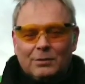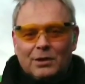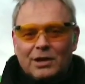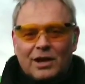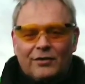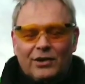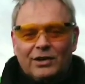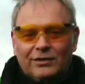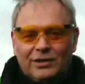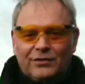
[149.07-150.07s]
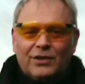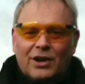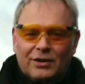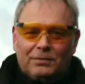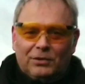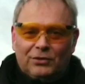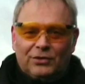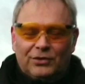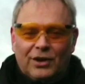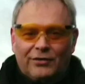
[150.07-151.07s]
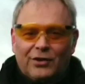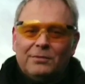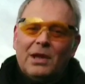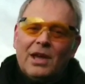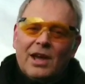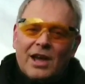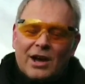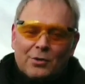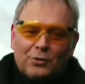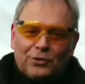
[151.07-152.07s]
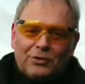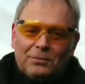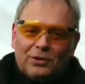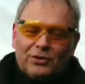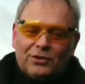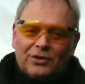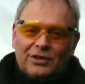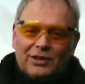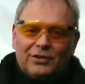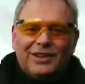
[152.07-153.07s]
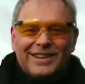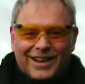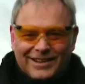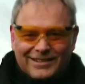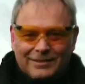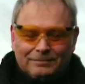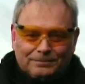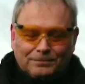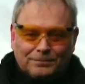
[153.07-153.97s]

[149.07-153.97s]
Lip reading: One on the cover is different kind of positions to start from, and also different positions of the condition the gun is in.